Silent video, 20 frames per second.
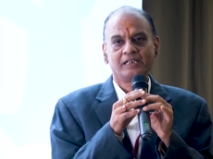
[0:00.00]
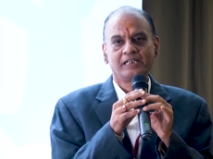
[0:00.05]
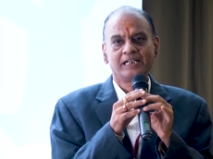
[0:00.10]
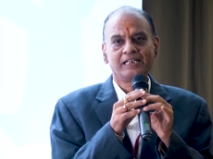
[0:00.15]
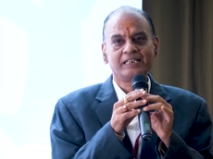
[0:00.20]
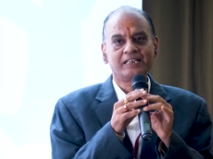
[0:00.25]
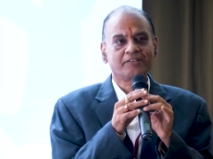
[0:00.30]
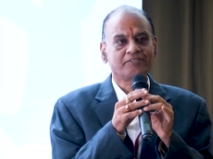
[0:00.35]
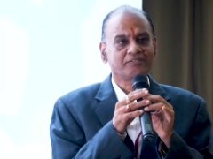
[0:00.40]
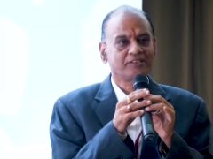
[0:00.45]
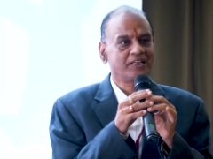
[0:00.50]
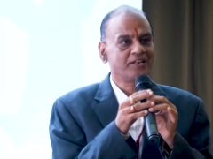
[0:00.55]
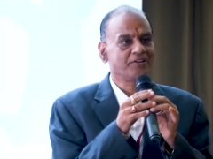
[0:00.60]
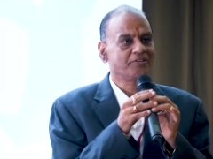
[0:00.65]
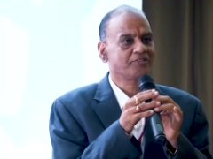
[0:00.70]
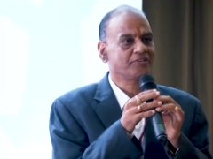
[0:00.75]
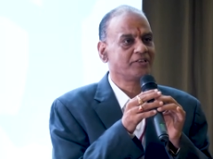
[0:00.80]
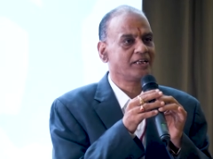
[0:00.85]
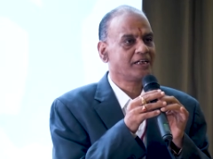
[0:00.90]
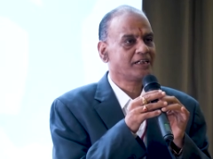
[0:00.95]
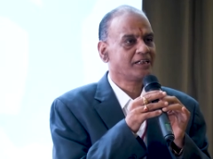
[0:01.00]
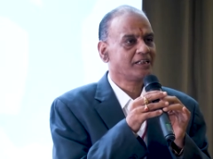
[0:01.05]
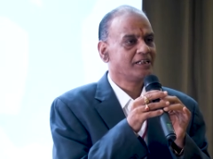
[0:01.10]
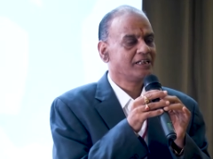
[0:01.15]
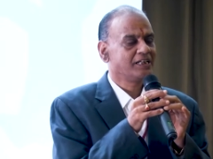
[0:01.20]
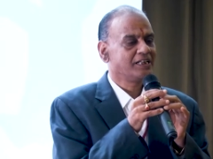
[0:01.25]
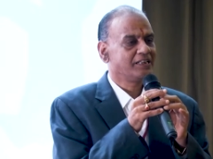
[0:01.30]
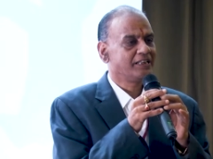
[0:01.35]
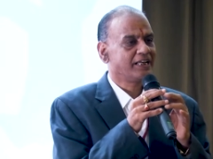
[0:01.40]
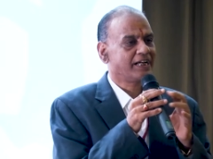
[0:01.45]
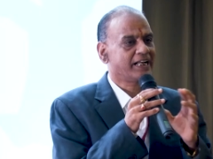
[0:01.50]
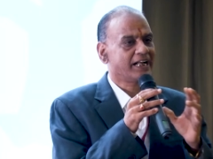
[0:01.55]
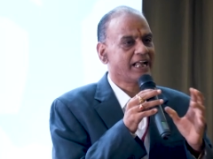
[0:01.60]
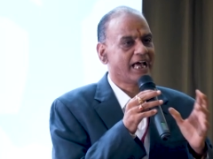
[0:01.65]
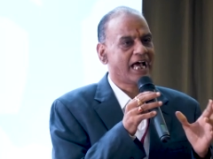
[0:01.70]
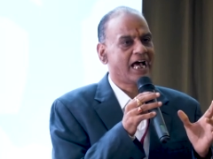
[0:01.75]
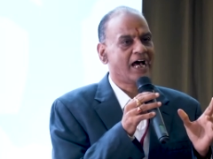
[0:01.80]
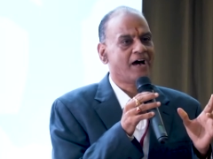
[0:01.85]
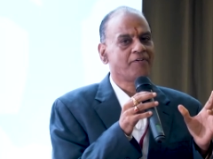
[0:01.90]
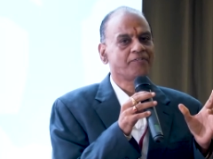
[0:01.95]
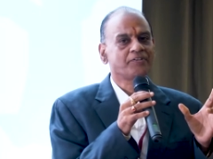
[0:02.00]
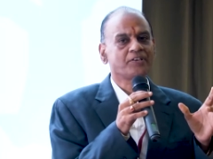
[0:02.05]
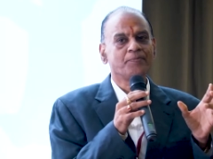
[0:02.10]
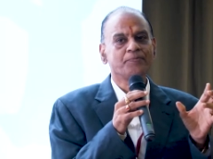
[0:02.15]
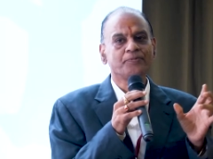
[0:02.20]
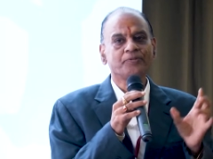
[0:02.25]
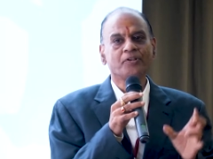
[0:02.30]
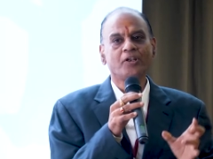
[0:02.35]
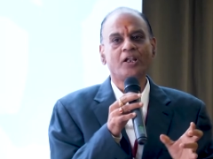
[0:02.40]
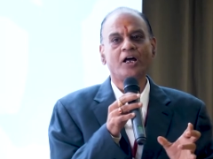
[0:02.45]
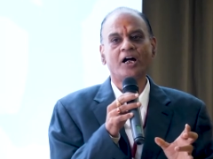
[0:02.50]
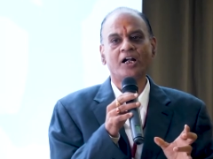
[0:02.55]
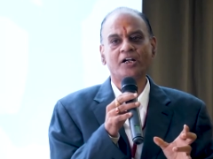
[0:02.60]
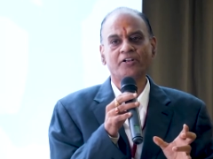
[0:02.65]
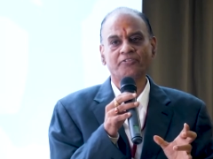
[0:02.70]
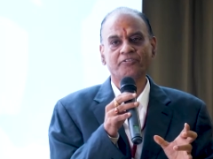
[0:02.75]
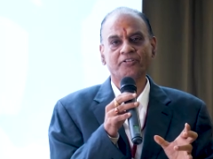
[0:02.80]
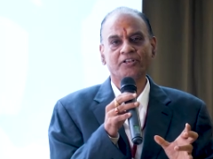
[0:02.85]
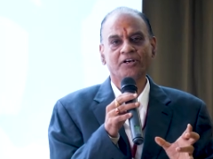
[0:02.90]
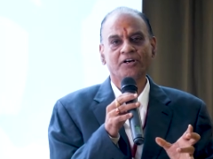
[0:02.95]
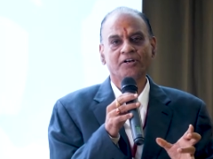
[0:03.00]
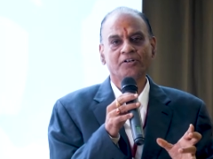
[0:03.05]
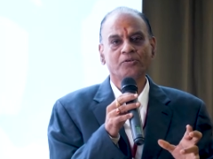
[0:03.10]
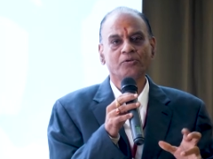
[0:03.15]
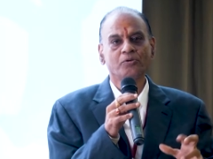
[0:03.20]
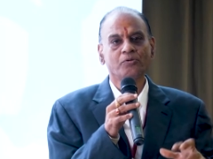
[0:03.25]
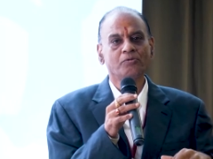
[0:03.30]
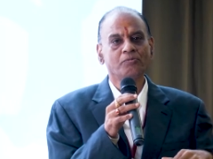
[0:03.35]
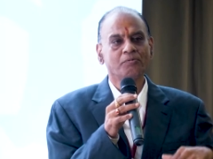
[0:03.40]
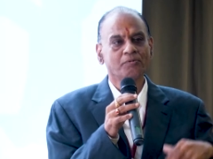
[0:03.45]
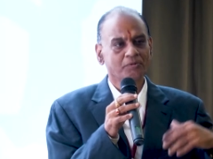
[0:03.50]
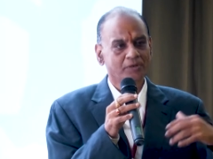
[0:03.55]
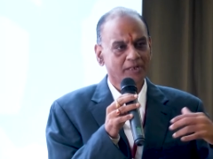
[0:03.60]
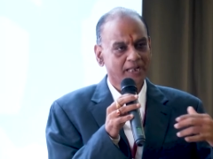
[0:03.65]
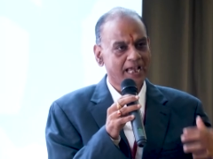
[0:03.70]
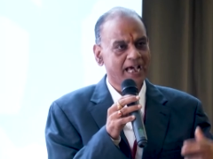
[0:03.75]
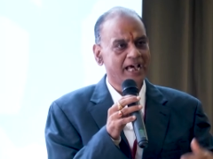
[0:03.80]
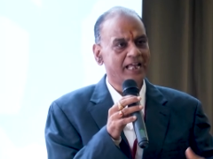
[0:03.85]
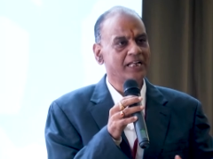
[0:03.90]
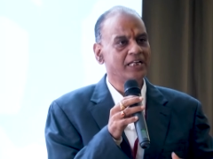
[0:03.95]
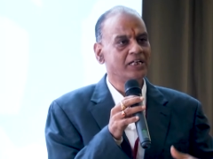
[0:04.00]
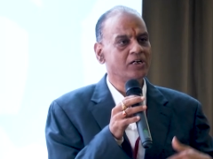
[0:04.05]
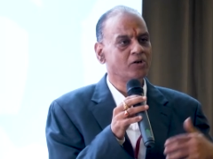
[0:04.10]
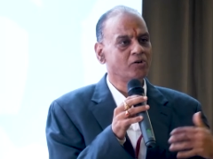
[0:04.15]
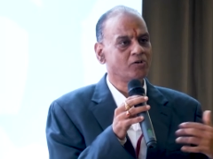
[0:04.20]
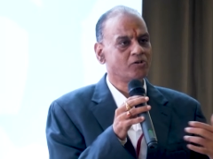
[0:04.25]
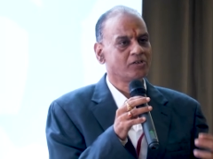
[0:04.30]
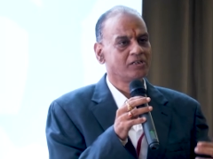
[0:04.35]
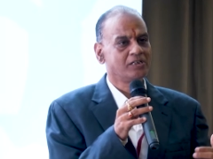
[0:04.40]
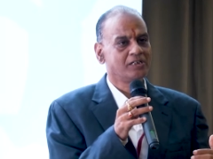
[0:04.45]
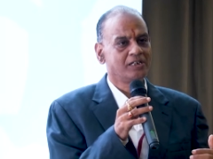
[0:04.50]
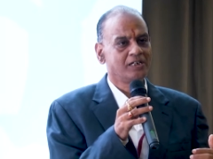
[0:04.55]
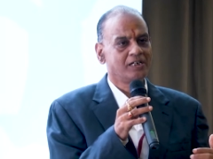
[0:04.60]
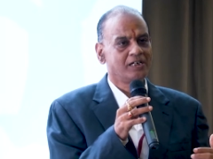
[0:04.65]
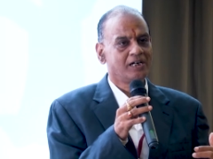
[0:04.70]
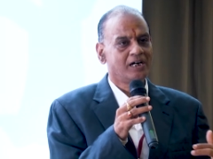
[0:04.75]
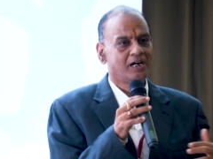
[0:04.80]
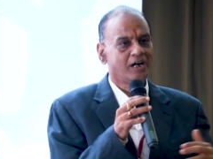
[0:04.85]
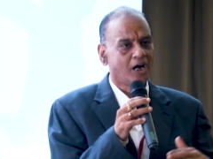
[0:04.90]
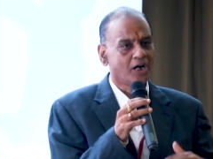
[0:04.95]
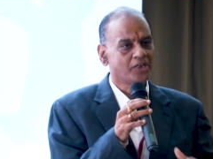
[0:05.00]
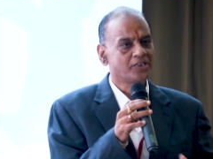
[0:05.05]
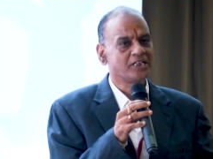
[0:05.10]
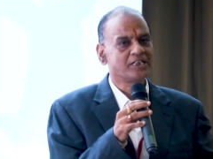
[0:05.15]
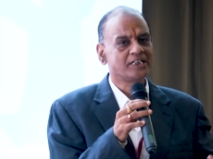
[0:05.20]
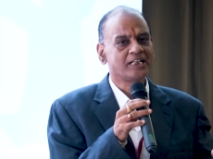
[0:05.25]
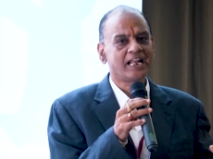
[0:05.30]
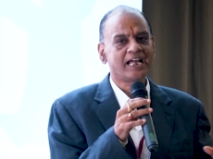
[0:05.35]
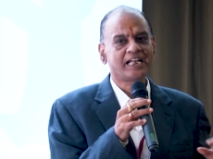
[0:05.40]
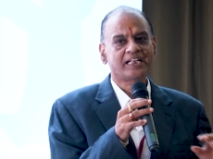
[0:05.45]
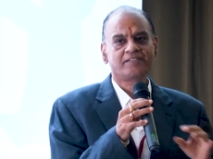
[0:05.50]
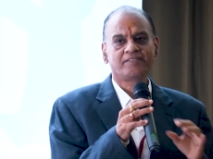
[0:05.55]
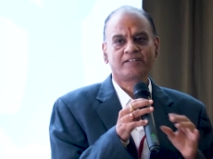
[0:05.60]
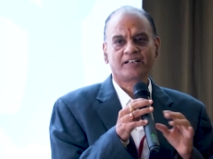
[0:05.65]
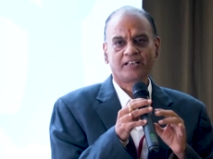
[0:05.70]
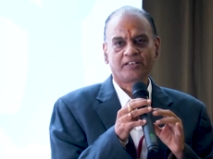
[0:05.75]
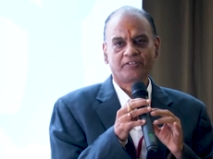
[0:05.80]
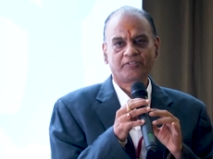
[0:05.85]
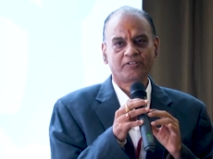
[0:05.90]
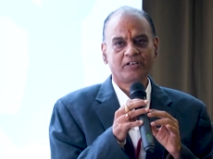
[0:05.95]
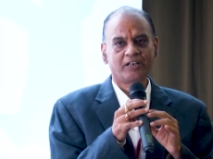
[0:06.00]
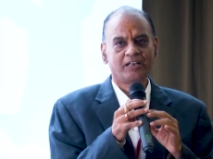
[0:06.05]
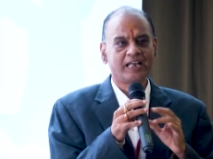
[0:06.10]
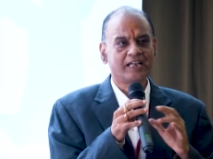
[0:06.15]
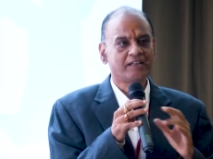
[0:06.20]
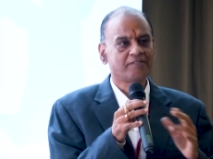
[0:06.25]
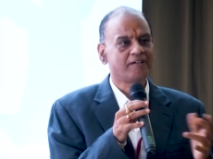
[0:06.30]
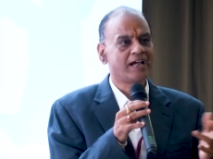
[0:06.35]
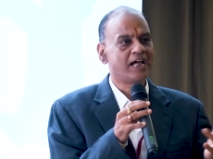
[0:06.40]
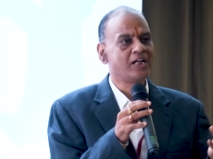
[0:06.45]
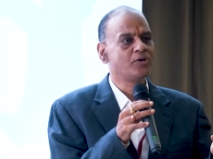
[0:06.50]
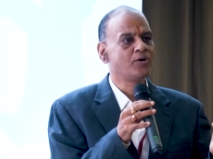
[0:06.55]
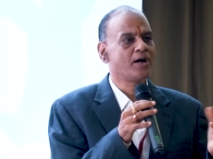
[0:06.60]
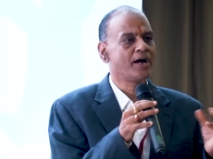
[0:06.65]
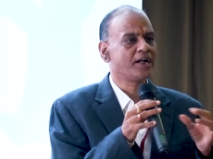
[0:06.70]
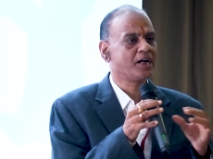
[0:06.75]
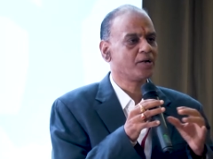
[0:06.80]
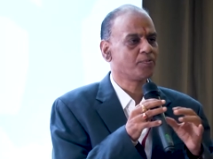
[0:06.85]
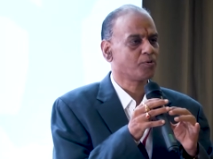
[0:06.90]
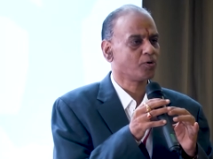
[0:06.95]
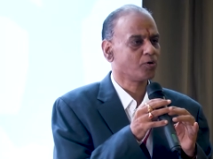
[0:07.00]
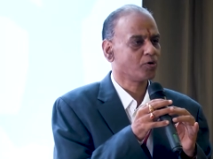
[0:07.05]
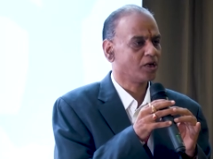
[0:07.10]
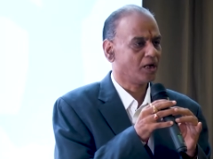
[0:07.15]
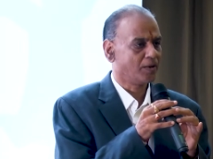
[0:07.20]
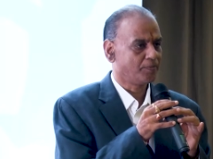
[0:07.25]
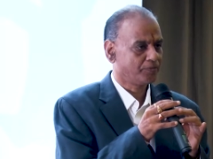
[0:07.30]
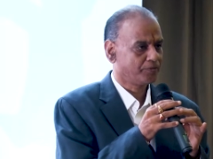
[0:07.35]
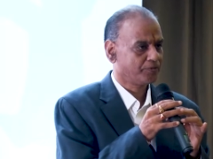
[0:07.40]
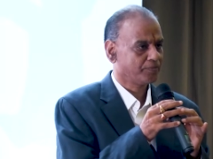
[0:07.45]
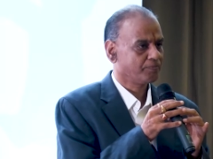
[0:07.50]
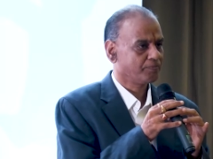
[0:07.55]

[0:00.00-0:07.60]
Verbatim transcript: in the sense that they can have some slots to carry out horizontal activities like value added programs.